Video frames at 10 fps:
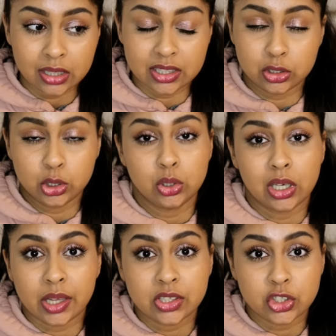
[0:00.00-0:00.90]
There's two
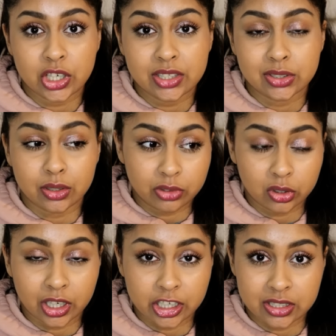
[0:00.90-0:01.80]
lighter shades, so if you're
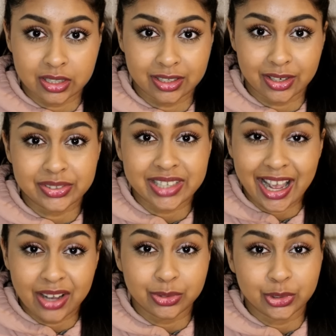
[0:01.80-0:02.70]
lucky enough to
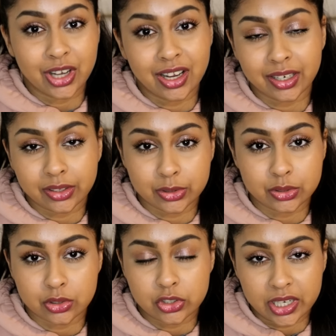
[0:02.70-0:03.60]
have your colour in those
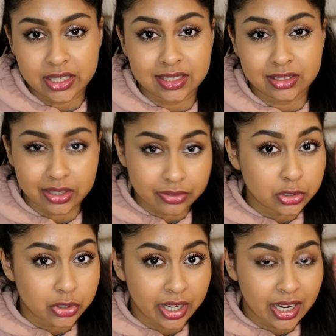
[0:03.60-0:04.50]
two shades, then
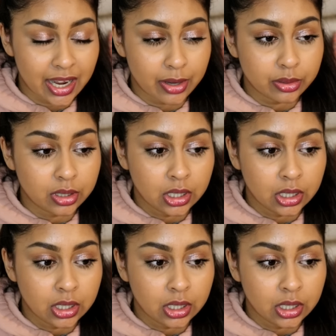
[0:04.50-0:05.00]
definitely try it out.